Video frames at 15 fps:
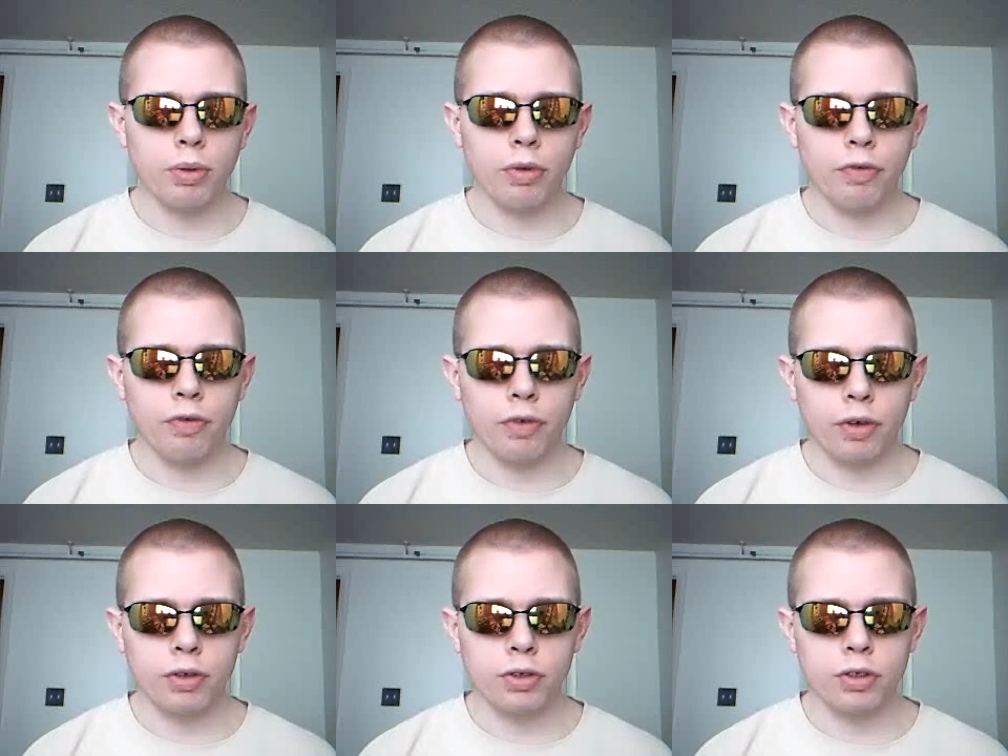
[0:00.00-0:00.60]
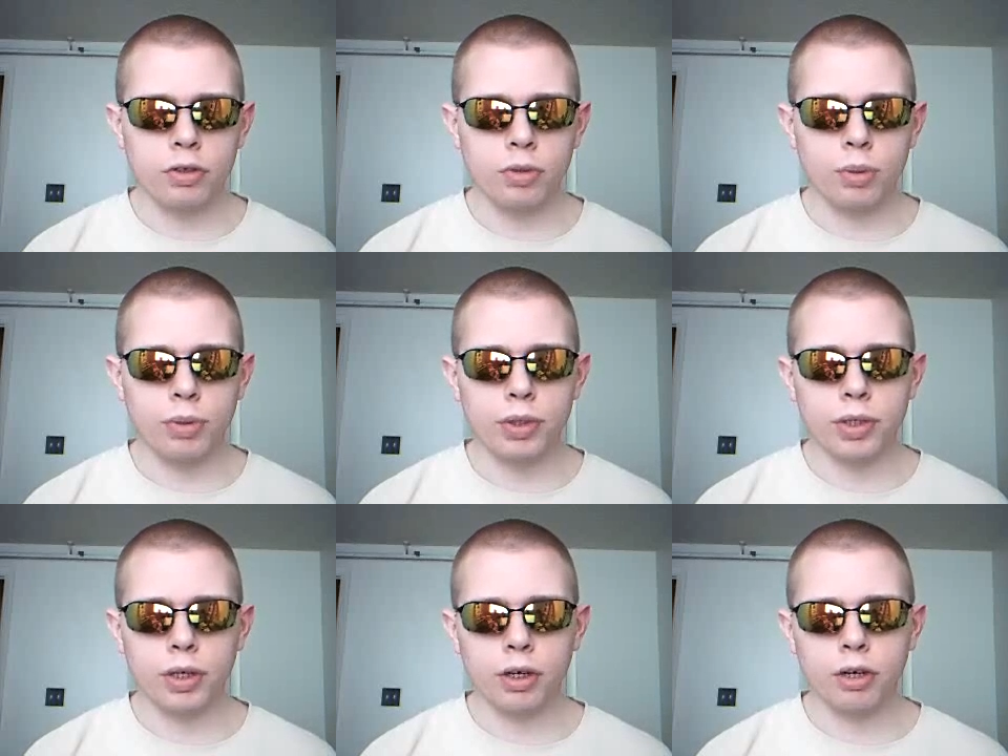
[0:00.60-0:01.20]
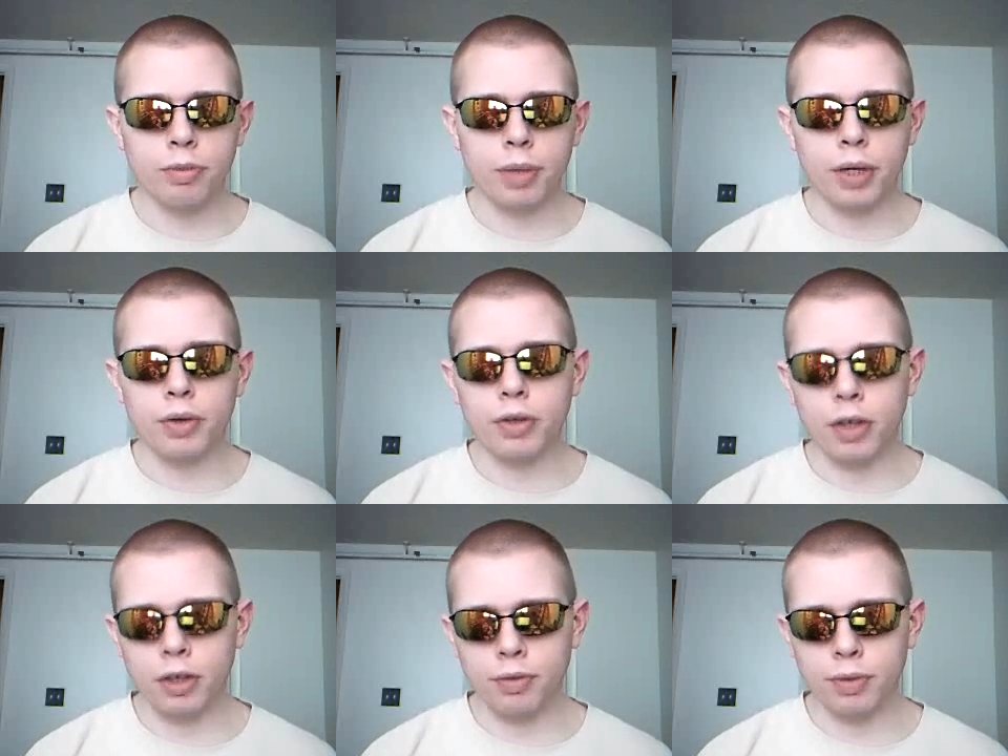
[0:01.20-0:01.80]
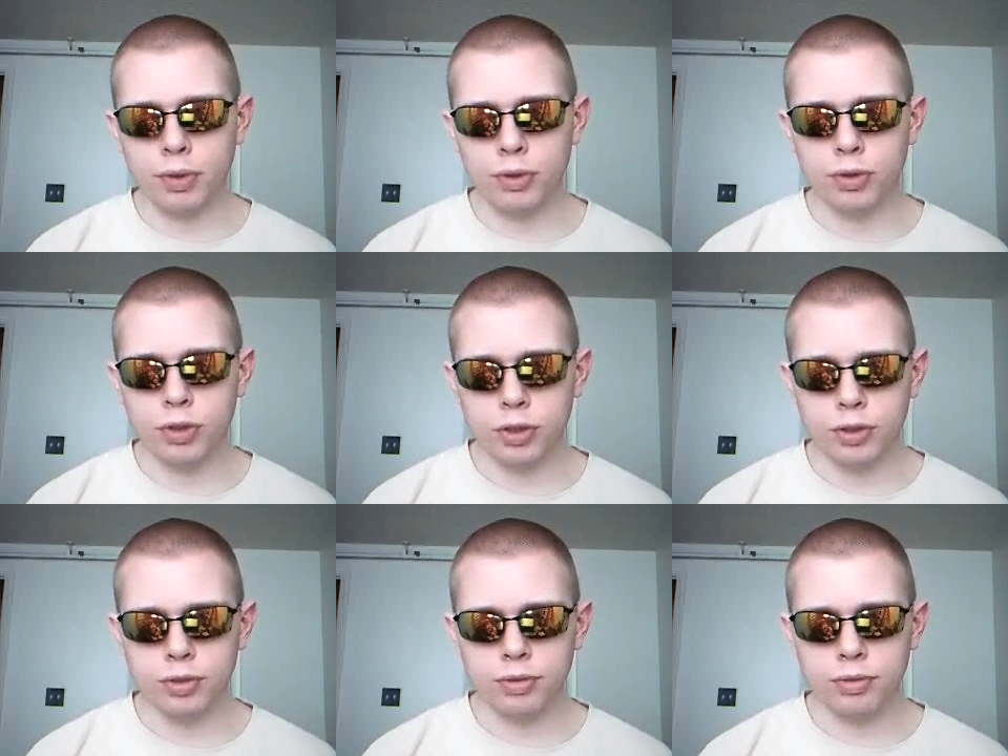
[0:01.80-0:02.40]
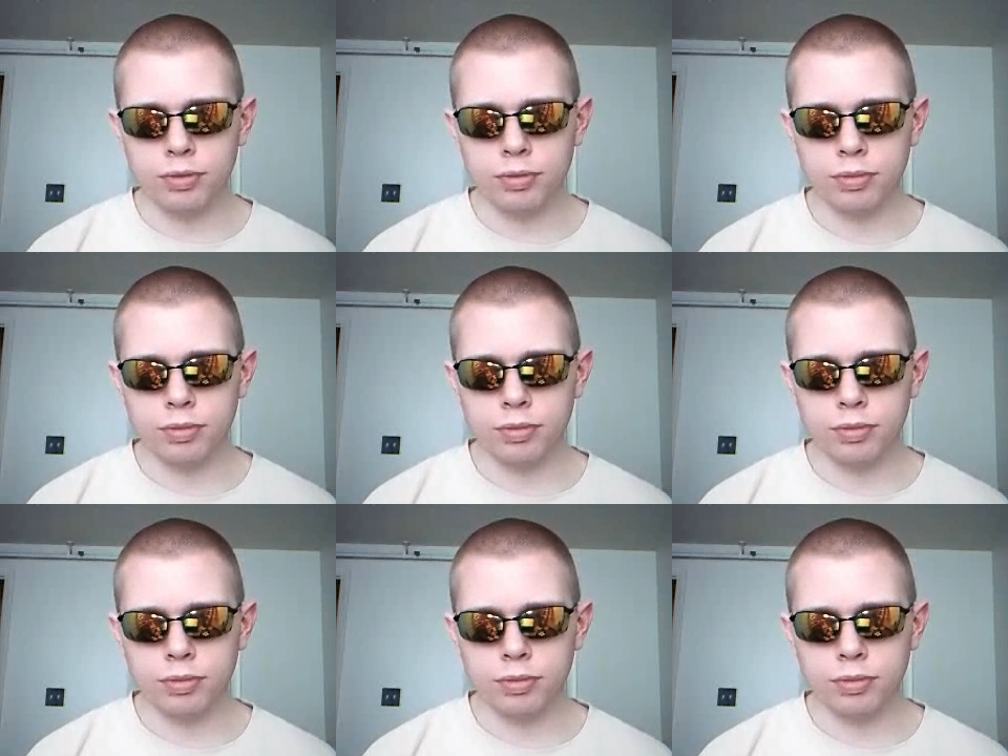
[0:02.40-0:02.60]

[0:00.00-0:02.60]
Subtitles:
are we referring to when we talk about evolution?